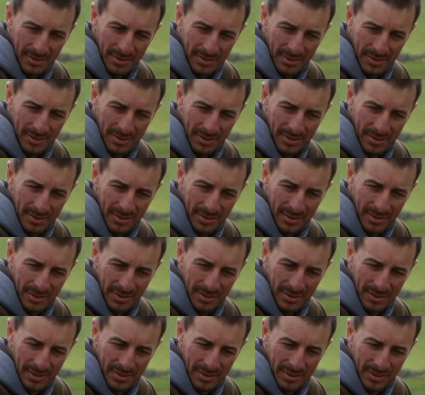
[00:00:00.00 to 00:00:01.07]

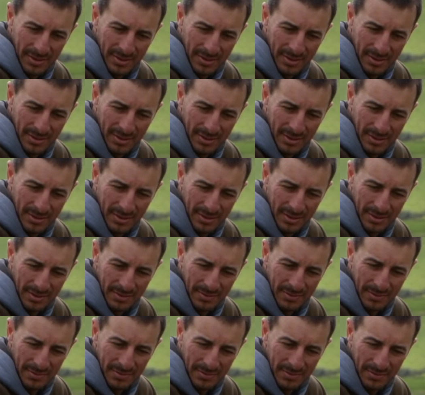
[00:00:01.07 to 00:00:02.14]

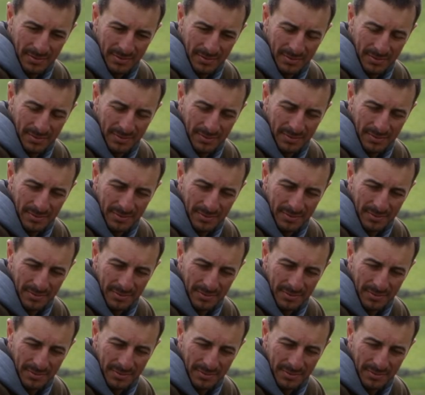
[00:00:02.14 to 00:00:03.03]
This person isn't speaking.